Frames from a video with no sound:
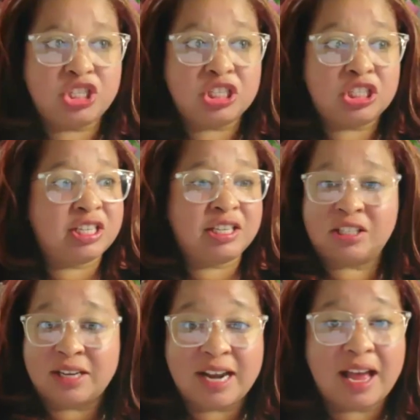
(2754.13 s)
she's
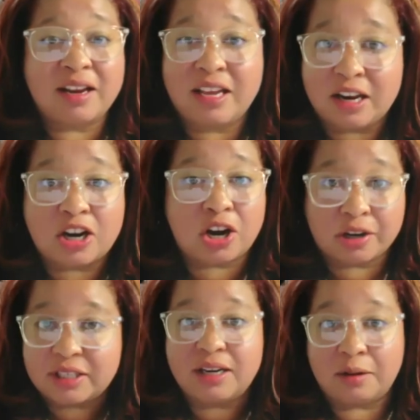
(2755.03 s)
sitting out here
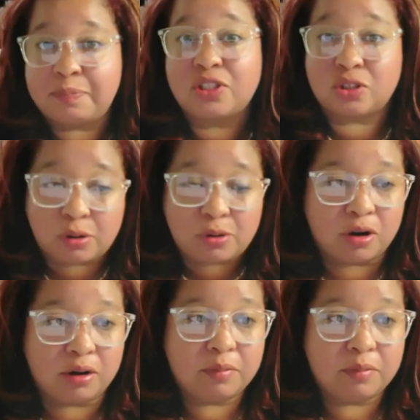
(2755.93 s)
cursing up a storm,